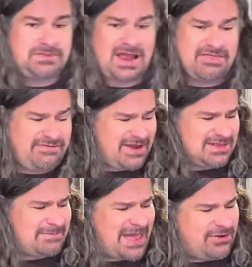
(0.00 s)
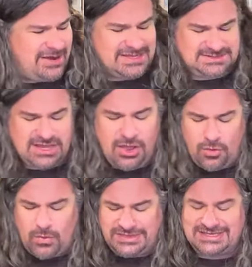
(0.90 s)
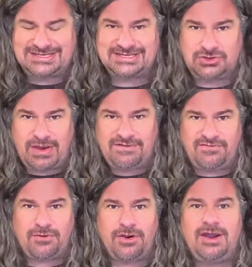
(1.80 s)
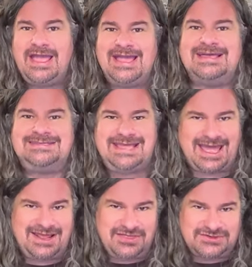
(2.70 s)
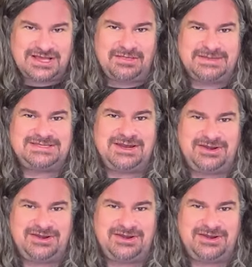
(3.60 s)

the fact of the matter is, what this is great for is getting those elements that